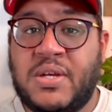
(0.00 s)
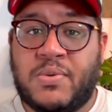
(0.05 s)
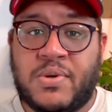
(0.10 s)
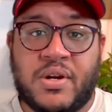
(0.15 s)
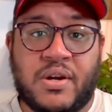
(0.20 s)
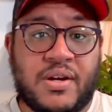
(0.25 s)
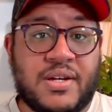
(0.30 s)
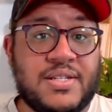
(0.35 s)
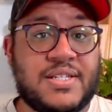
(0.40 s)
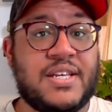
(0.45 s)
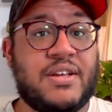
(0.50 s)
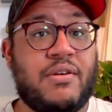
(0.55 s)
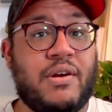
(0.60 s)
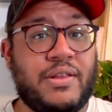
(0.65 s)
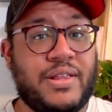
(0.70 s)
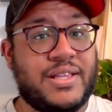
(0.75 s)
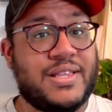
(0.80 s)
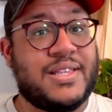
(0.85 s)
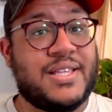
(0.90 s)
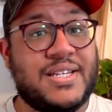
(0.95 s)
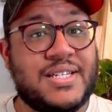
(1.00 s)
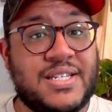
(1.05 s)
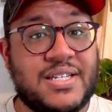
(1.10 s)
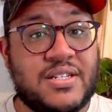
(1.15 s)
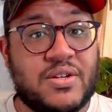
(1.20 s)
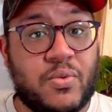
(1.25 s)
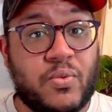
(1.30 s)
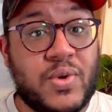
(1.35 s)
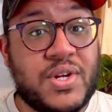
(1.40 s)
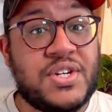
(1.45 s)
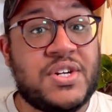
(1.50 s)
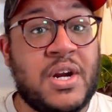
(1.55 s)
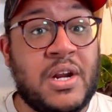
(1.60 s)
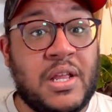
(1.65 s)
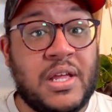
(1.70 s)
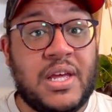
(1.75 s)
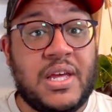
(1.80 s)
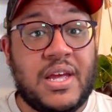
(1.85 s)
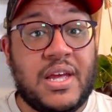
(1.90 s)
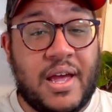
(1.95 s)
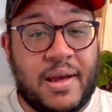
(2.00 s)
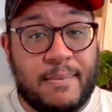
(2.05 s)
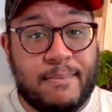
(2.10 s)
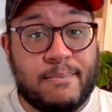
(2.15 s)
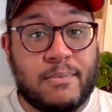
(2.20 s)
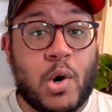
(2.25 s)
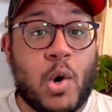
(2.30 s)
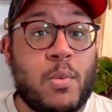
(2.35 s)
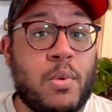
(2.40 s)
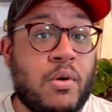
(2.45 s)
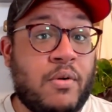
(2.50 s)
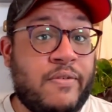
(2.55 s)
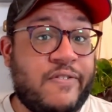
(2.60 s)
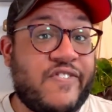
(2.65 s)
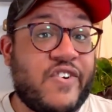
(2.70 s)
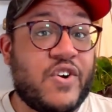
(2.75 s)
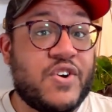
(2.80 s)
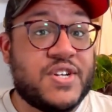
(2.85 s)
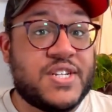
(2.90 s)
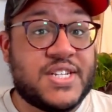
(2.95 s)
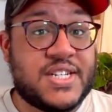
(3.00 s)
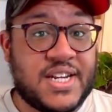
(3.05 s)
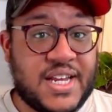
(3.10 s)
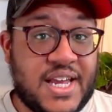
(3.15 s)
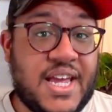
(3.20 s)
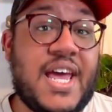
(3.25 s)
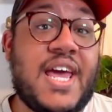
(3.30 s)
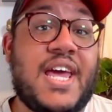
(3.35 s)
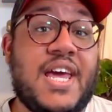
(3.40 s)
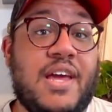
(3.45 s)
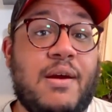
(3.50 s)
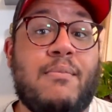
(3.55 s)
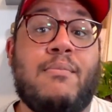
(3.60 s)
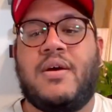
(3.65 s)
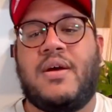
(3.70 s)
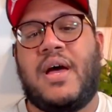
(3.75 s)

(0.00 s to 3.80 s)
when you're considering that this is originally mobile-first game,